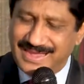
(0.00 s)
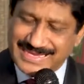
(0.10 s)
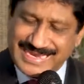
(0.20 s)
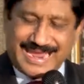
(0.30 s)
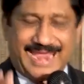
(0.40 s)

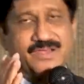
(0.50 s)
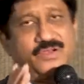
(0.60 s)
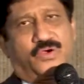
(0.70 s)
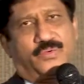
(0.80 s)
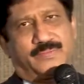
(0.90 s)
he
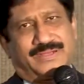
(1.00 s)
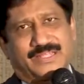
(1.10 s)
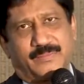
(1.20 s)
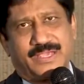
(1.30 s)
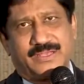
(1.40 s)
handed over
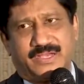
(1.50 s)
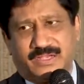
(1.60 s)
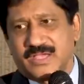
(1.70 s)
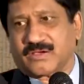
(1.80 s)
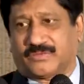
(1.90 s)
Mother
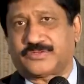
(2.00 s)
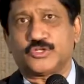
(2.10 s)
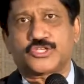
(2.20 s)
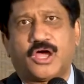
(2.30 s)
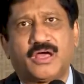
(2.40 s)
Mary
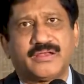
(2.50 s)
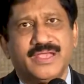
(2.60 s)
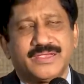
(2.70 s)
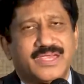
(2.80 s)
to John.